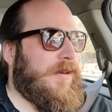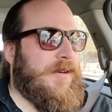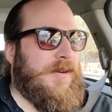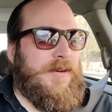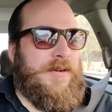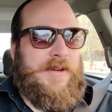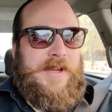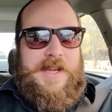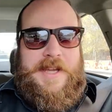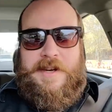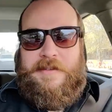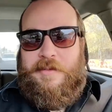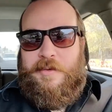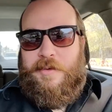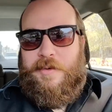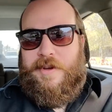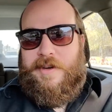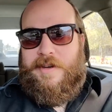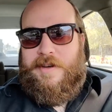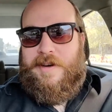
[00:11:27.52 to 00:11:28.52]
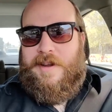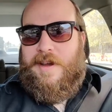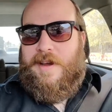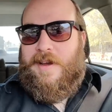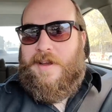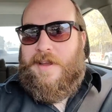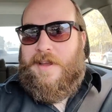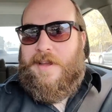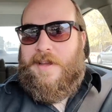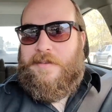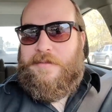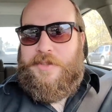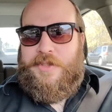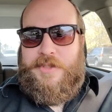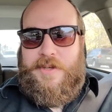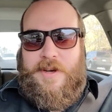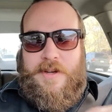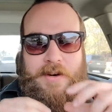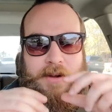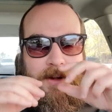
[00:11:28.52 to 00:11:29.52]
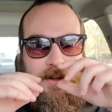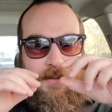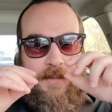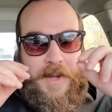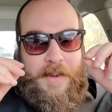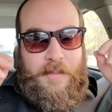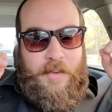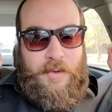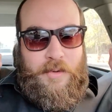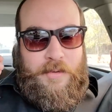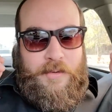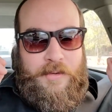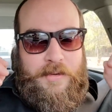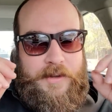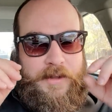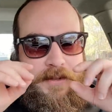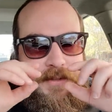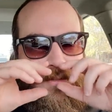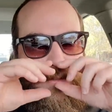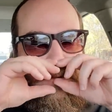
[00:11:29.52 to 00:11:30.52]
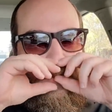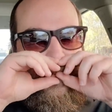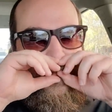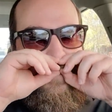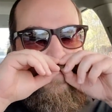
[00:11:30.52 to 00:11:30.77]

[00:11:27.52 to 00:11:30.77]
Okay, everyone, I have shot all my Polaroids.